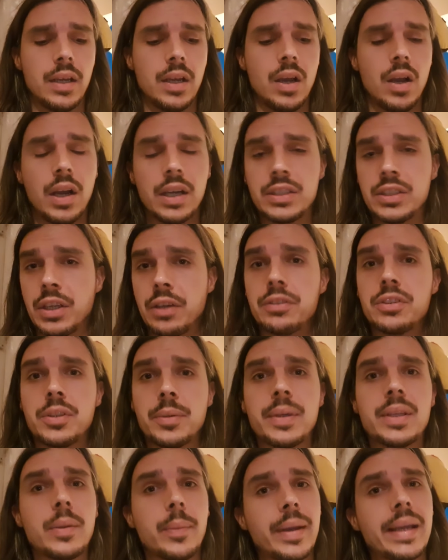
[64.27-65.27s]
I don't do
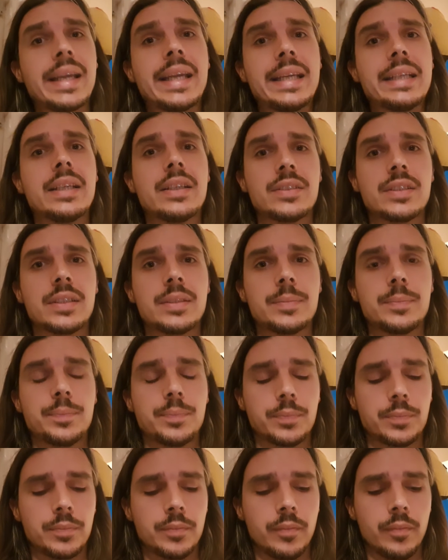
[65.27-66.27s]
it the way he does it.
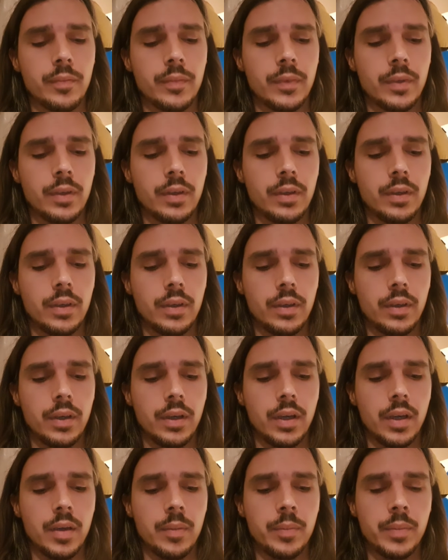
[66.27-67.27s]

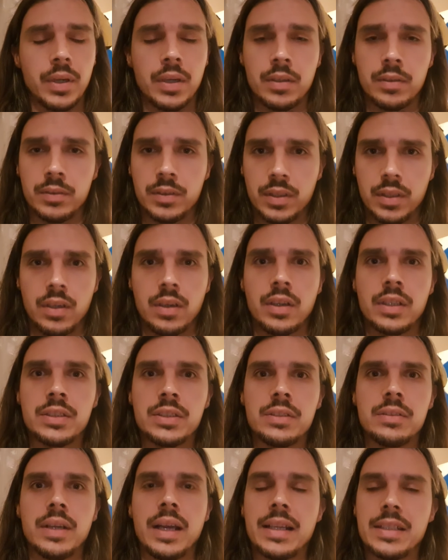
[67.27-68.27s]
And I
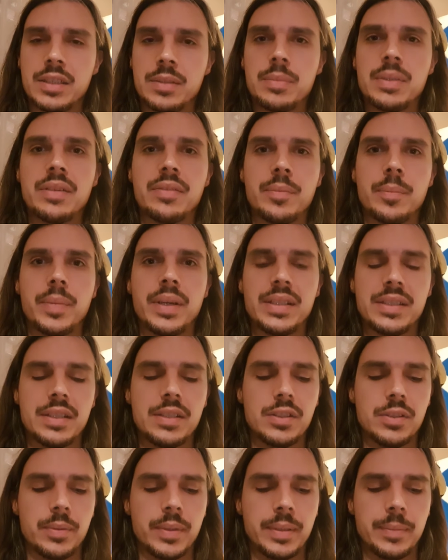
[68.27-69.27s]
add some different bits
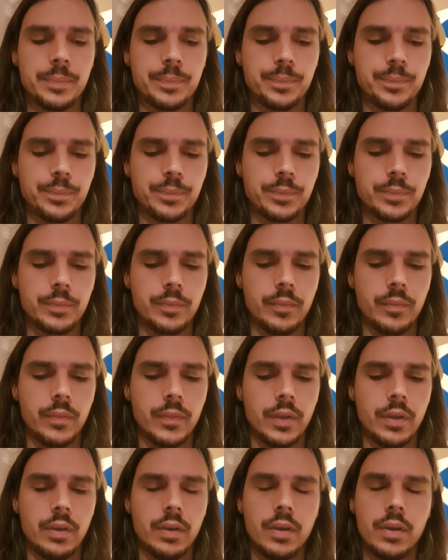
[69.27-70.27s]
into it.
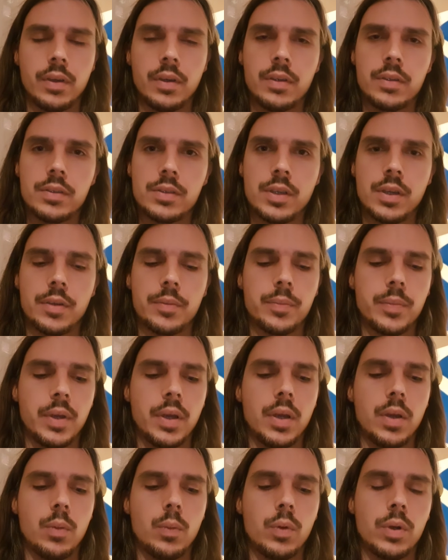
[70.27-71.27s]
So
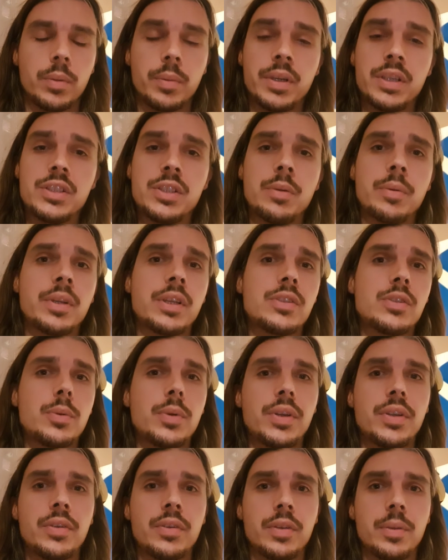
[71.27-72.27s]
what I'm going to do, I'm going to talk
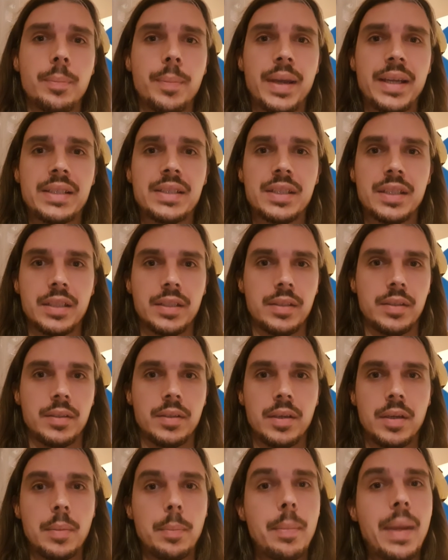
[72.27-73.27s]
you through the basic
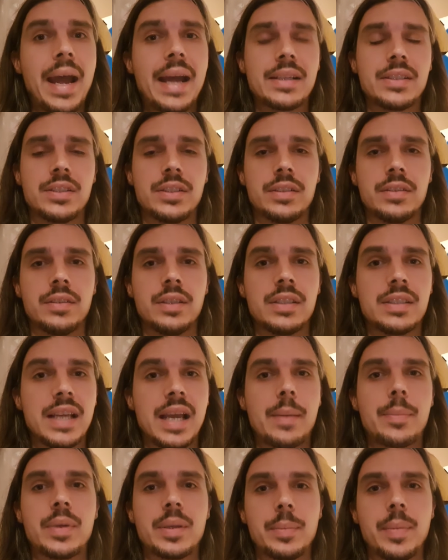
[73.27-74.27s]
pattern, the
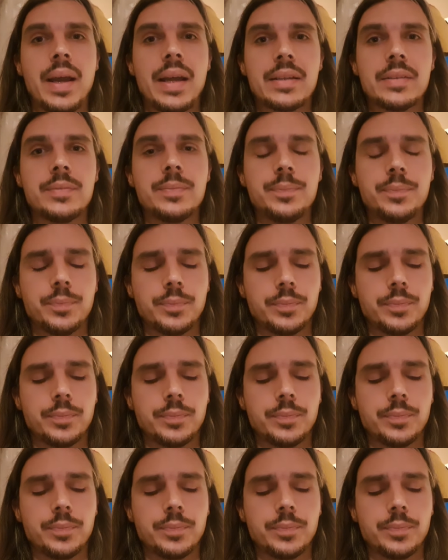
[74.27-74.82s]
tapping pattern.